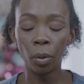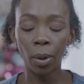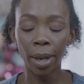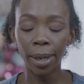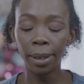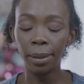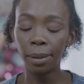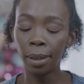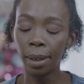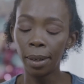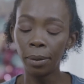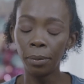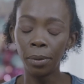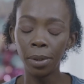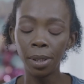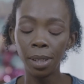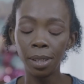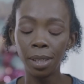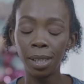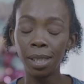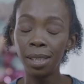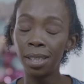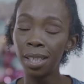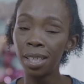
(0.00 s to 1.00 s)
I want to
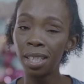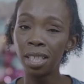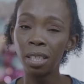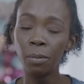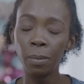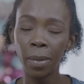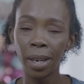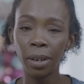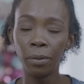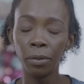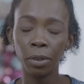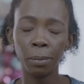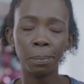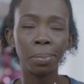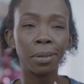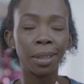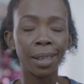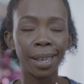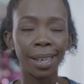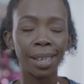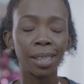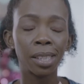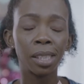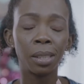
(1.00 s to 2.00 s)
say this might
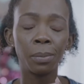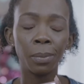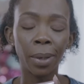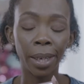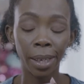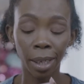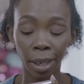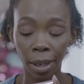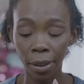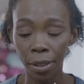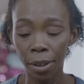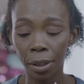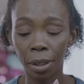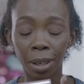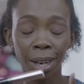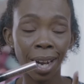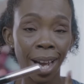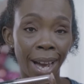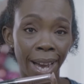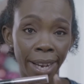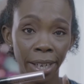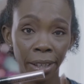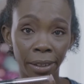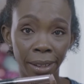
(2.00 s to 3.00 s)
replace my other
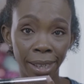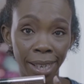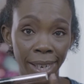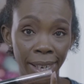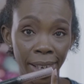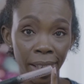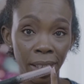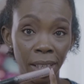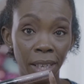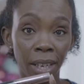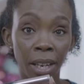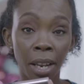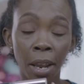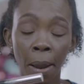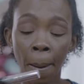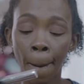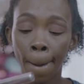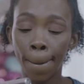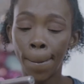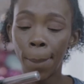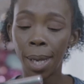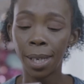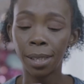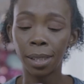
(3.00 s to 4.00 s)
higher end
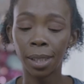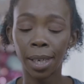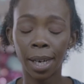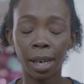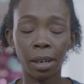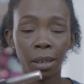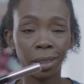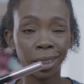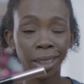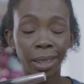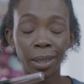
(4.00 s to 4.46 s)
mascaras.